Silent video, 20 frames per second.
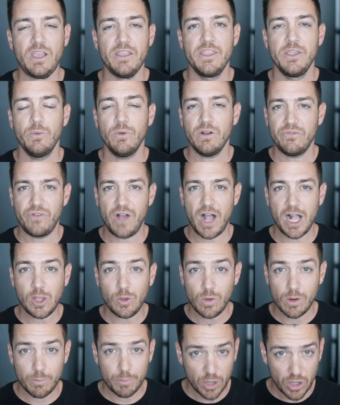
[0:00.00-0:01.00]
They want to
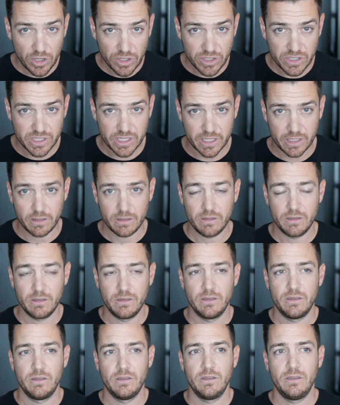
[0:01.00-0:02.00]
follow a person
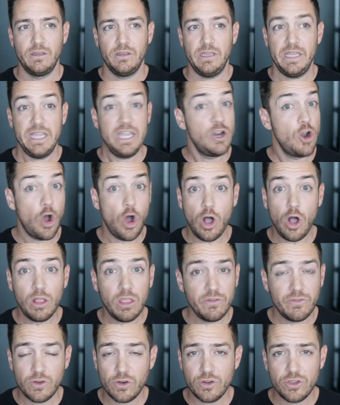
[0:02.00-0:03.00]
in all
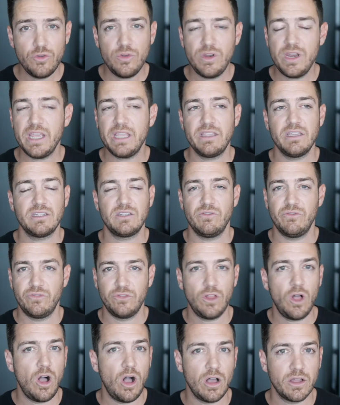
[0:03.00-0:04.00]
of your uniqueness and
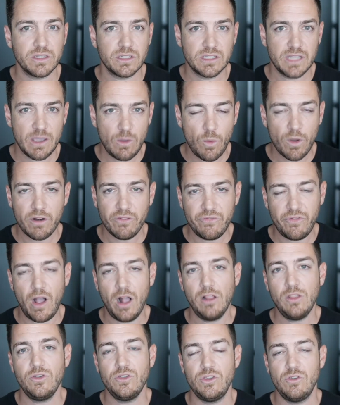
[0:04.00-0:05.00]
flaws. They want to
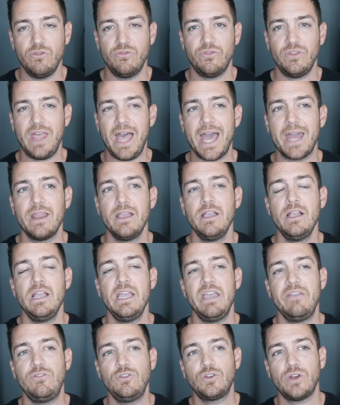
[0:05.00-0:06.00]
follow you for that.
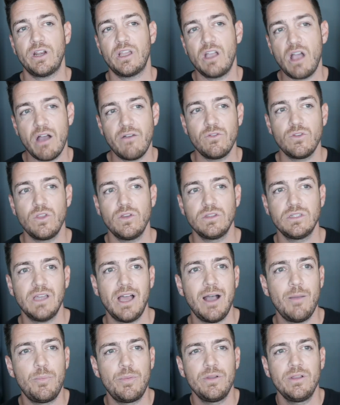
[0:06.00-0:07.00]
If you try to cover those
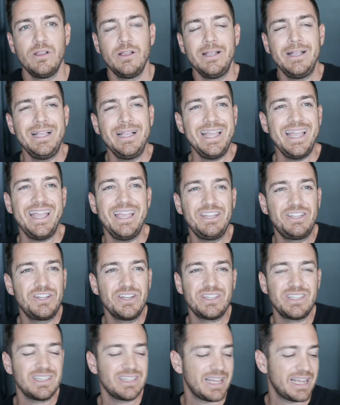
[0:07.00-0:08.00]
up, it
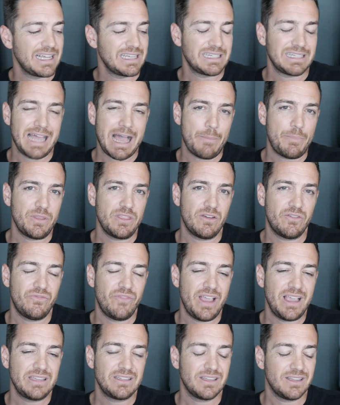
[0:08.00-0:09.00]
just is like a slap in their
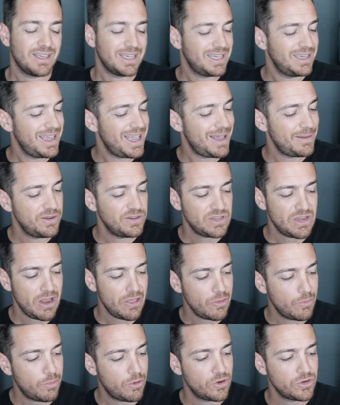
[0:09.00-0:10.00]
face. That like, yeah, here's
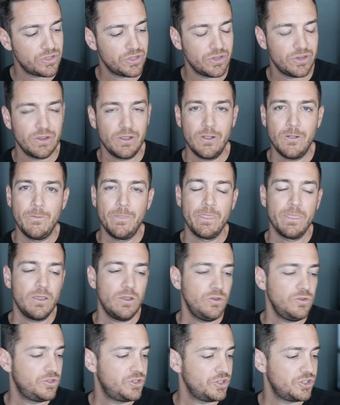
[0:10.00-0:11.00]
another person
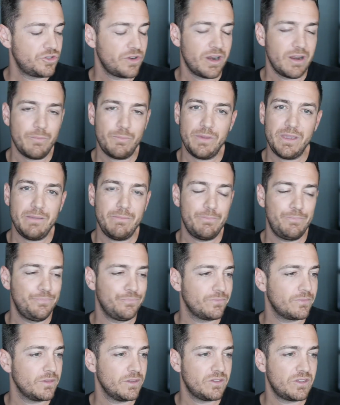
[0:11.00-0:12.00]
who's just trying to be
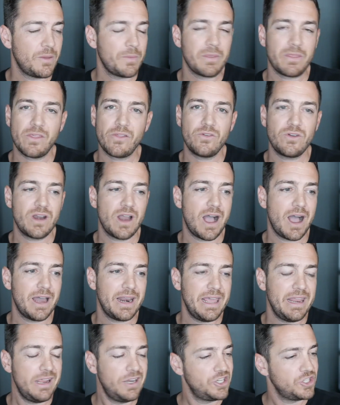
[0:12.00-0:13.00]
something that they're
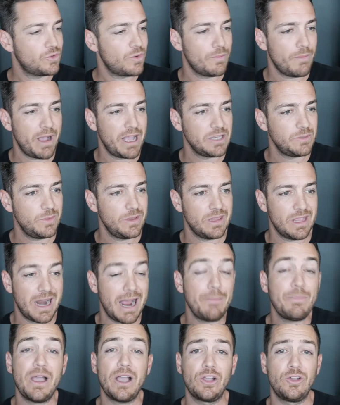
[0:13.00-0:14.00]
not. And it just reminds me that
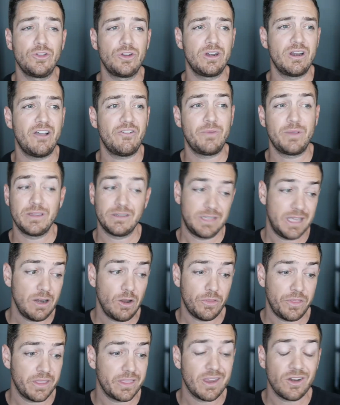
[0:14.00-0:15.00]
I'm not good enough because they
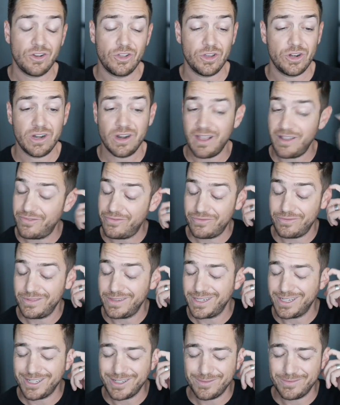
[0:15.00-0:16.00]
don't think they're good enough.
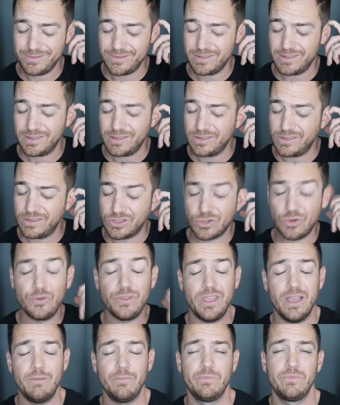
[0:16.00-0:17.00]
You know, screw
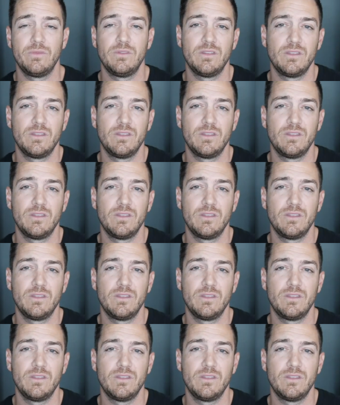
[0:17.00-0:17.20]
them.